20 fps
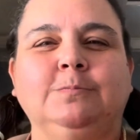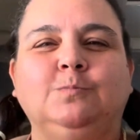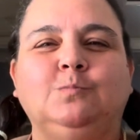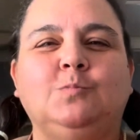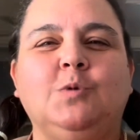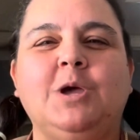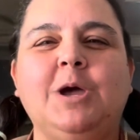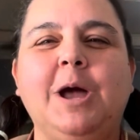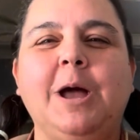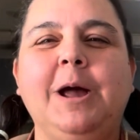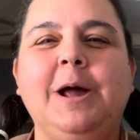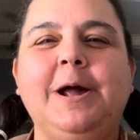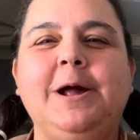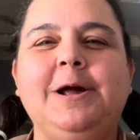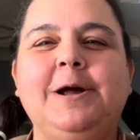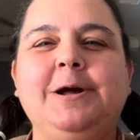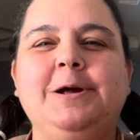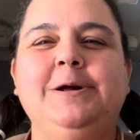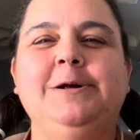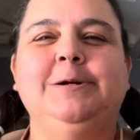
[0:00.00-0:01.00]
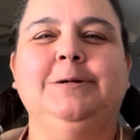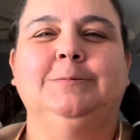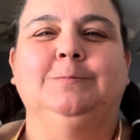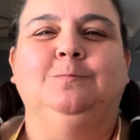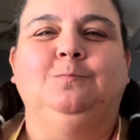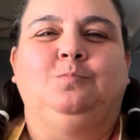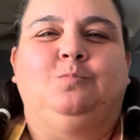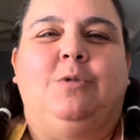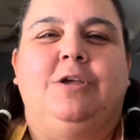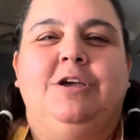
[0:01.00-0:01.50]
Yay!
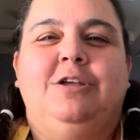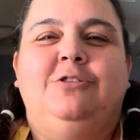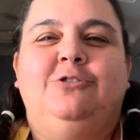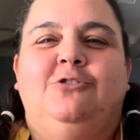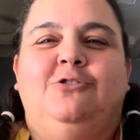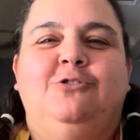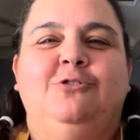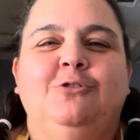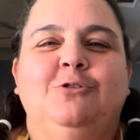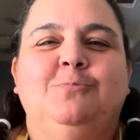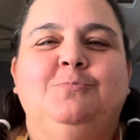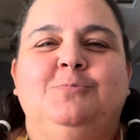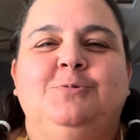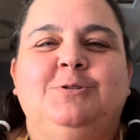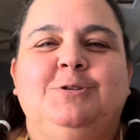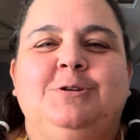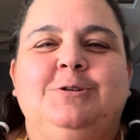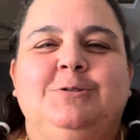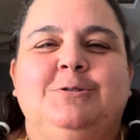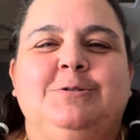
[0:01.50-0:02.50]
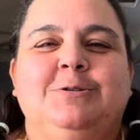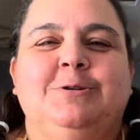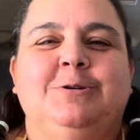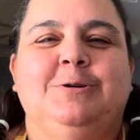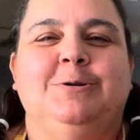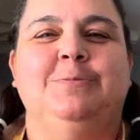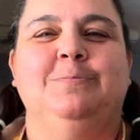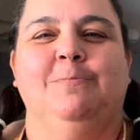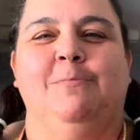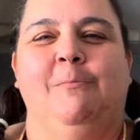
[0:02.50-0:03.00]
It's soup
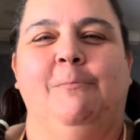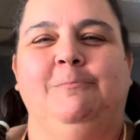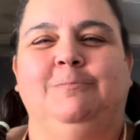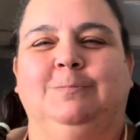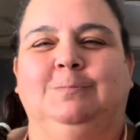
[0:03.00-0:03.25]
season!